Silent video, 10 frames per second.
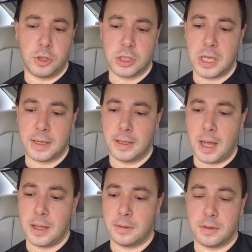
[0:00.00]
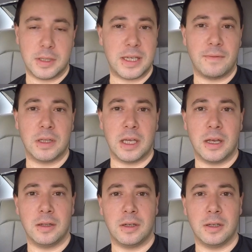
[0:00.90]
just like that,
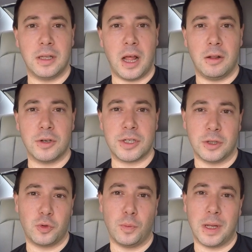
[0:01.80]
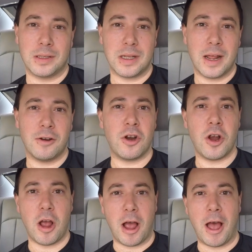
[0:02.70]
$1,700 and 2 months
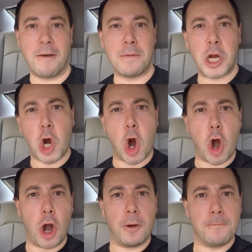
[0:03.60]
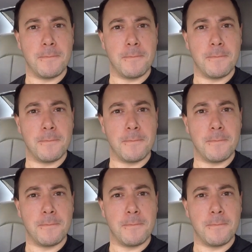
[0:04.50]
later, I have my car.